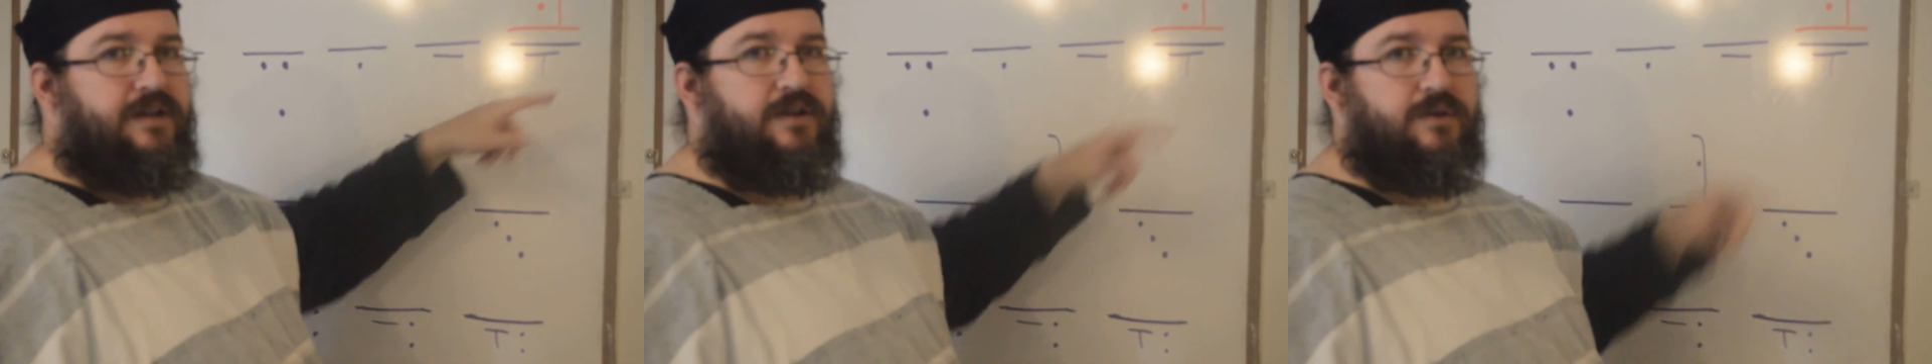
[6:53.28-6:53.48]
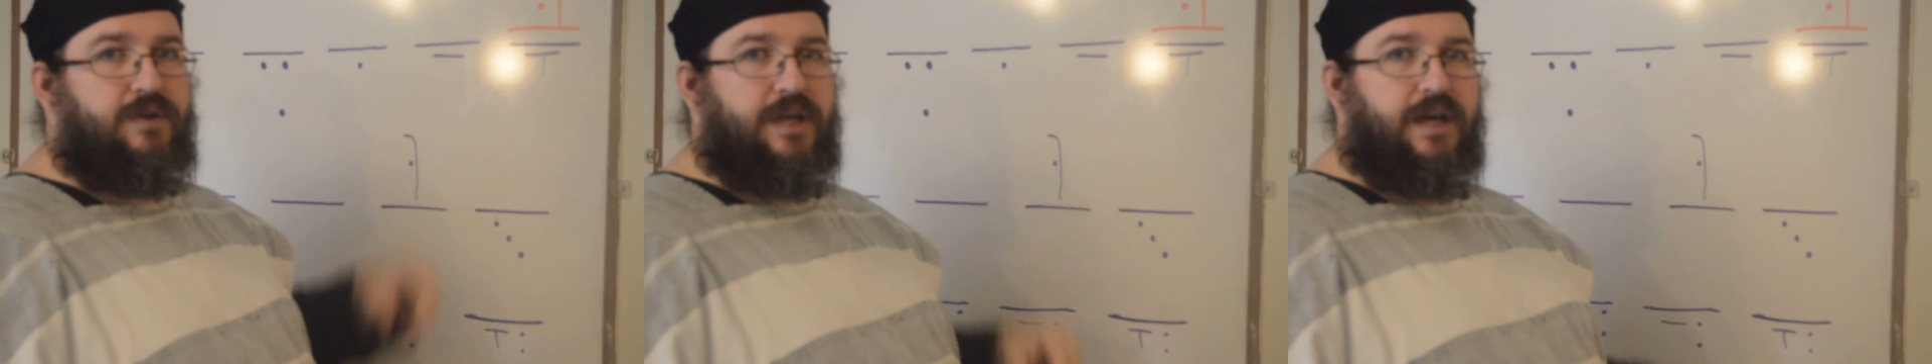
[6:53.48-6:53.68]

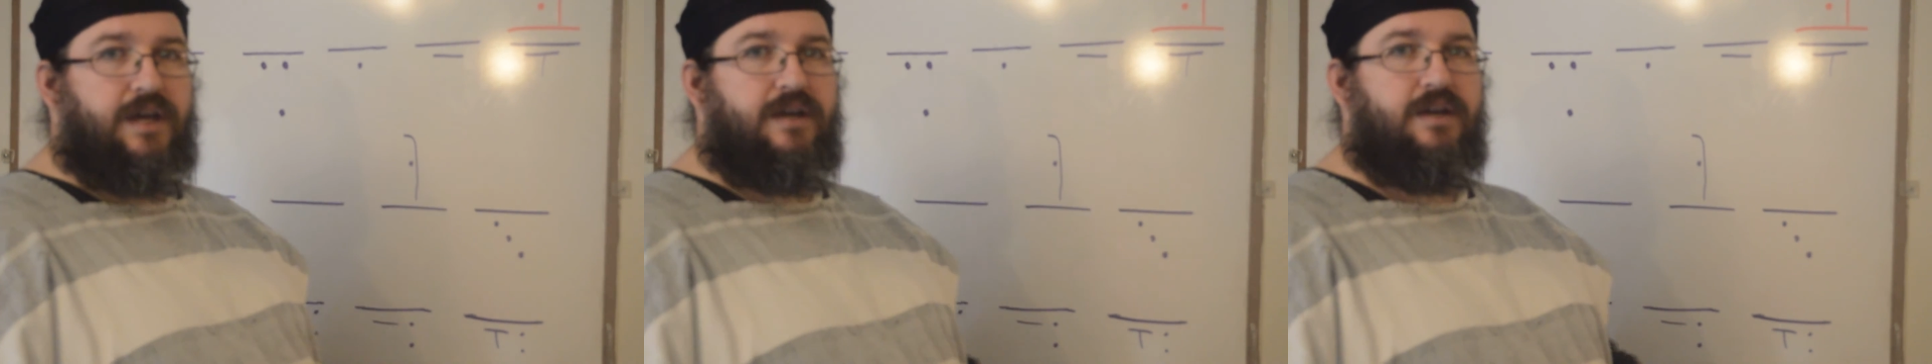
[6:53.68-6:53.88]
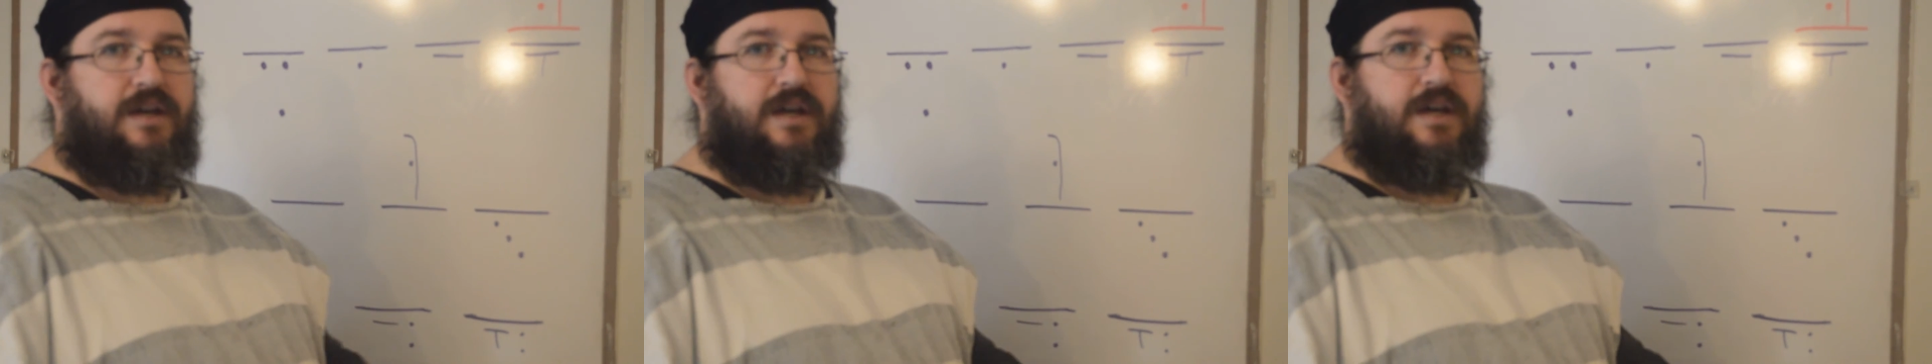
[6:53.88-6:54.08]

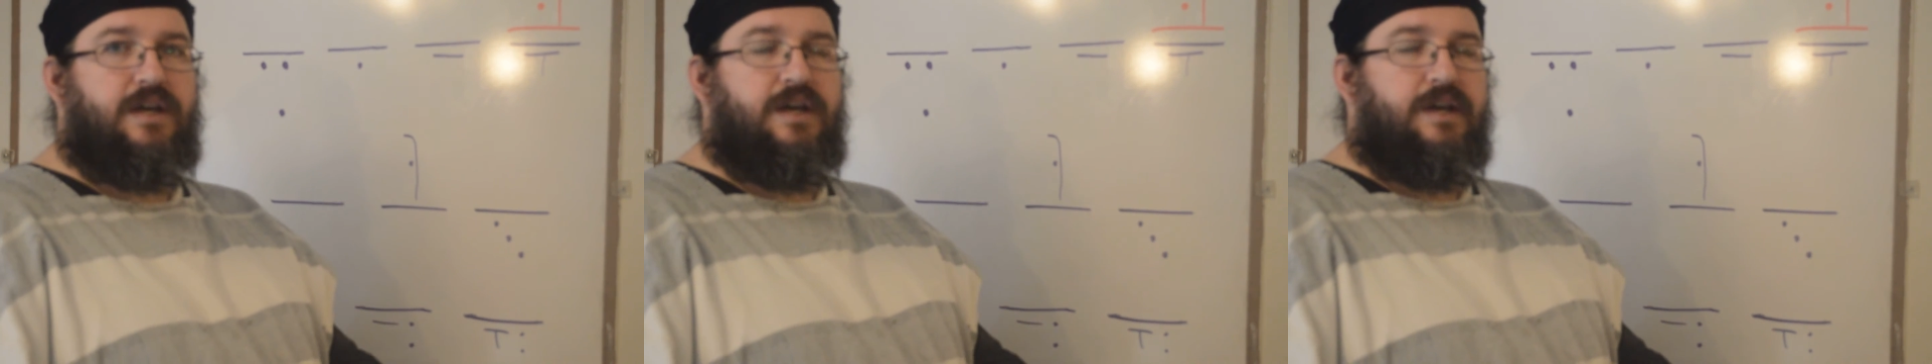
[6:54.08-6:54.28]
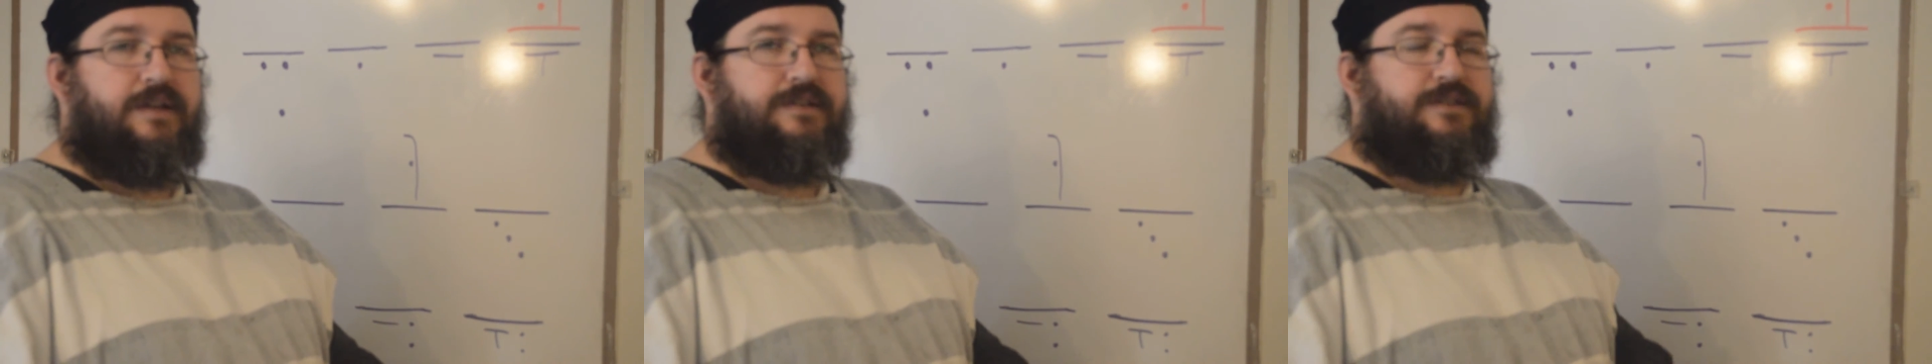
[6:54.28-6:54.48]
Okay?
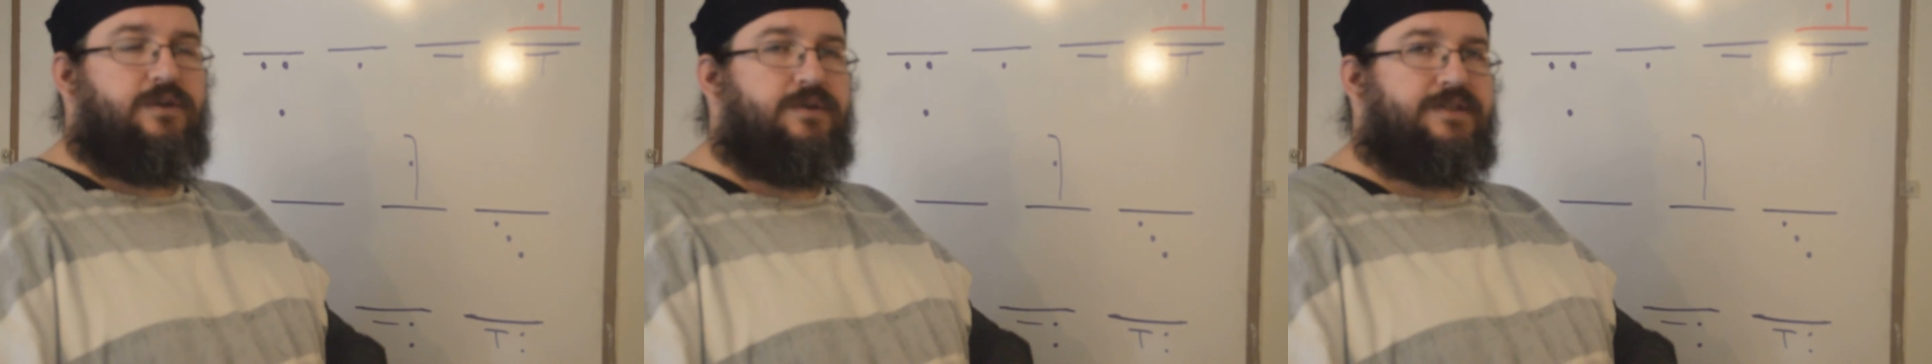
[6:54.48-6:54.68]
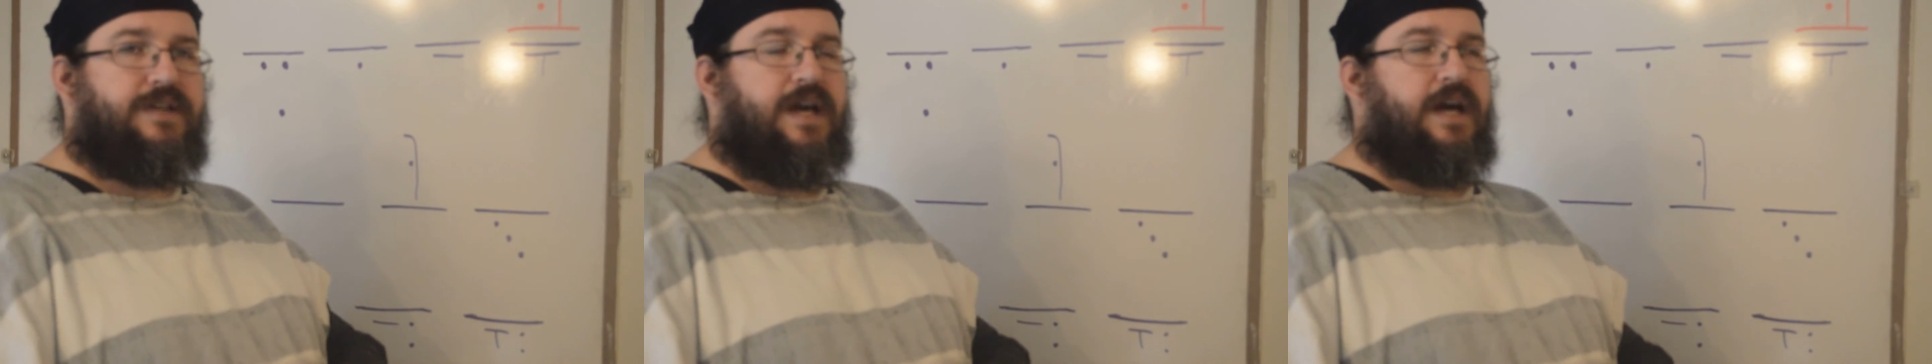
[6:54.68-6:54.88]
So
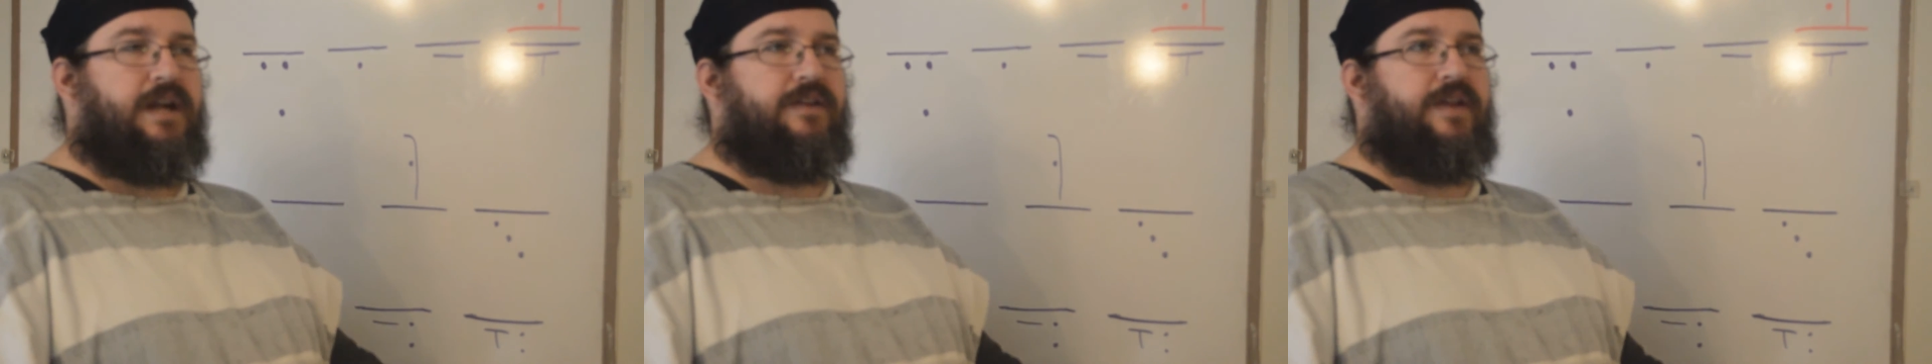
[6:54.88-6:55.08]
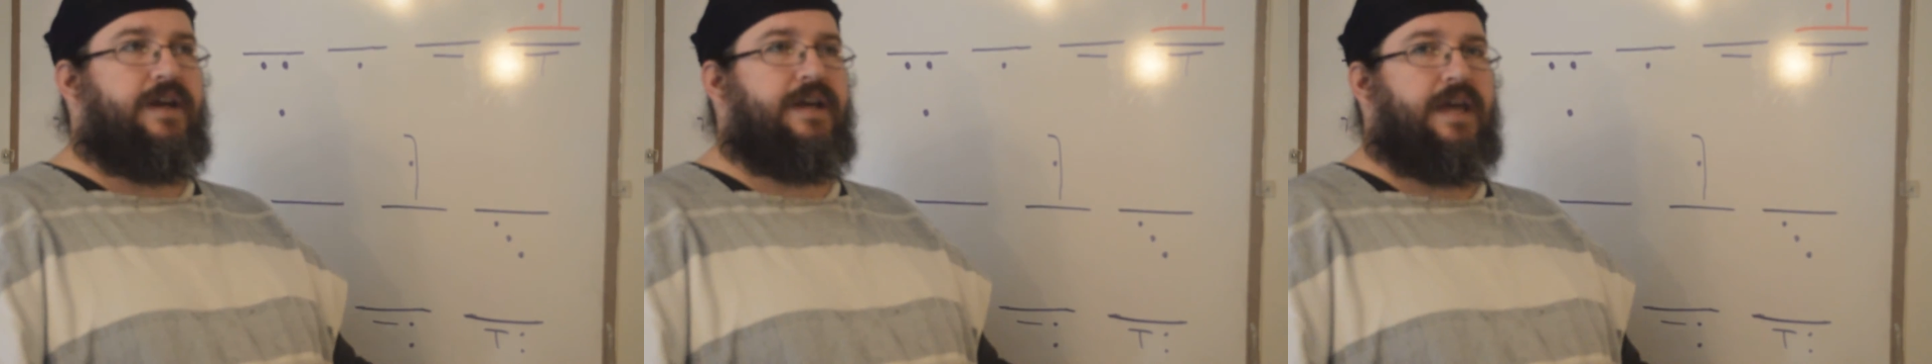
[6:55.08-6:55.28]
it's kind
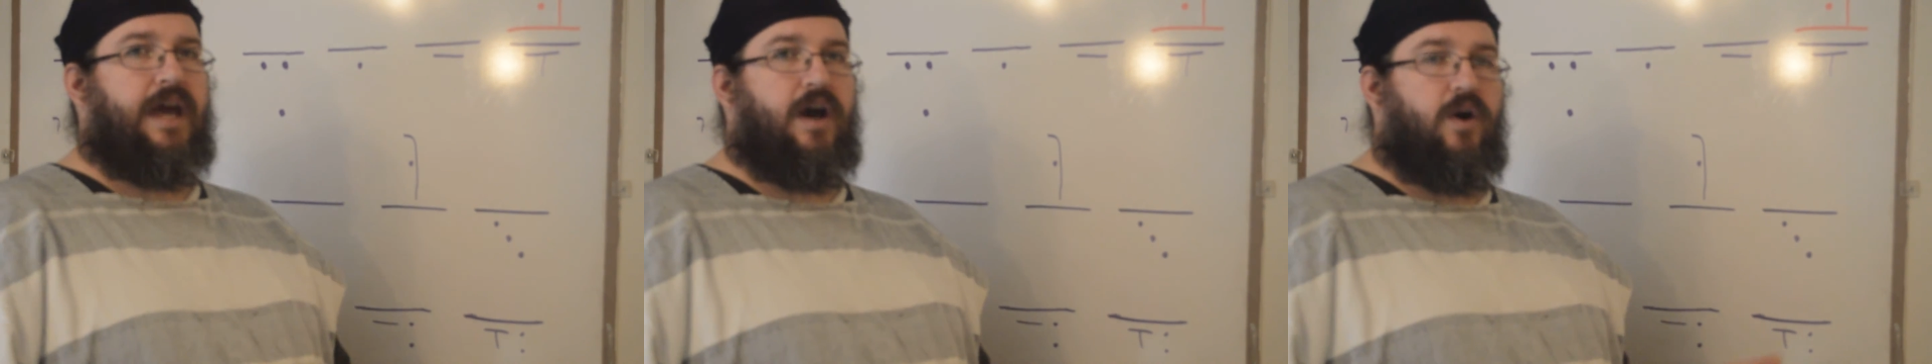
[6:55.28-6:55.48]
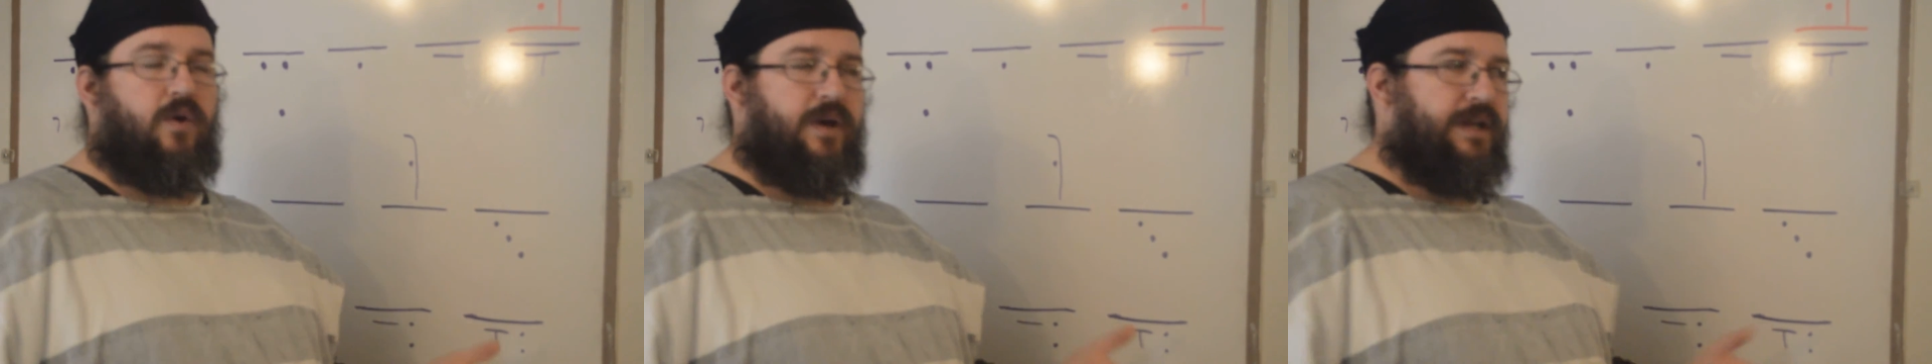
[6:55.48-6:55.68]
of like
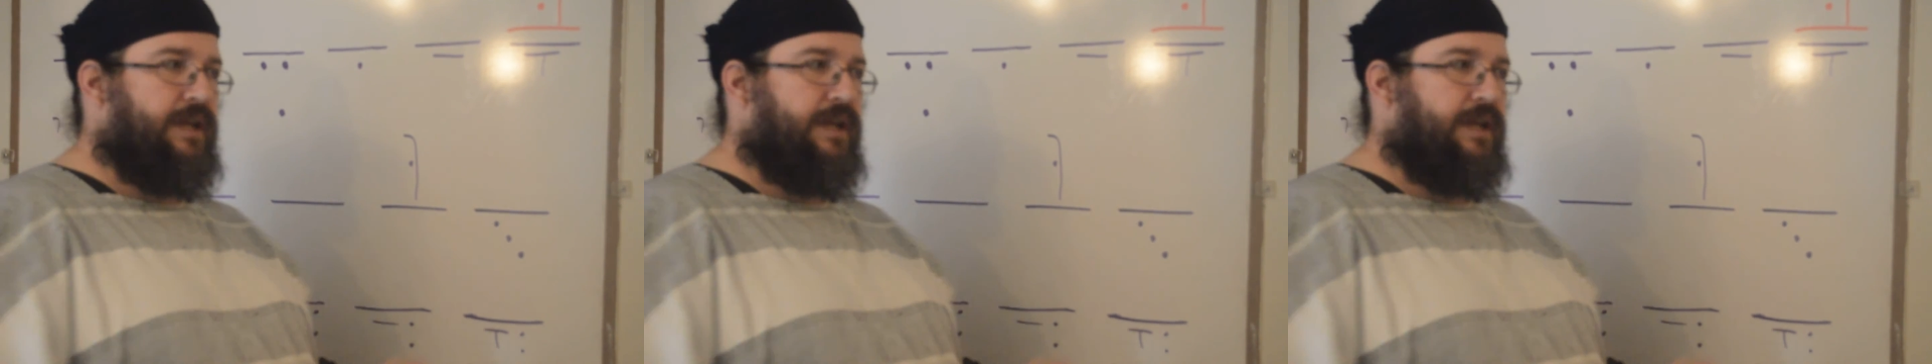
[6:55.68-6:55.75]
how in